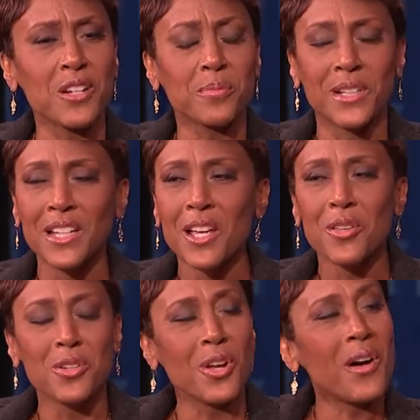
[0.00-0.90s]
But
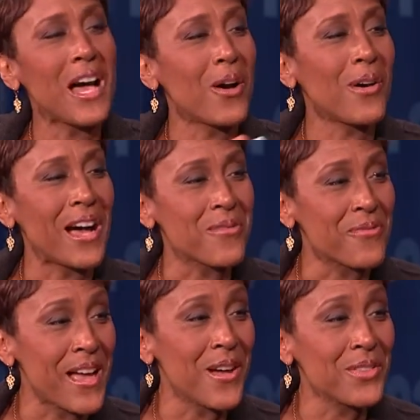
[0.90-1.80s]
you know how I
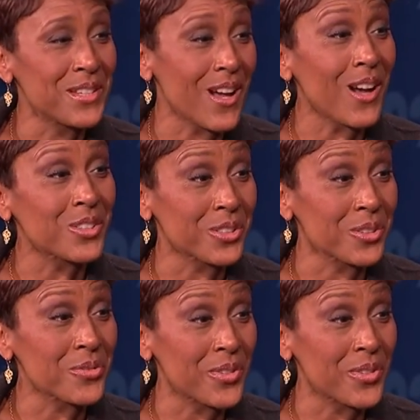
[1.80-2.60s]
found the doctor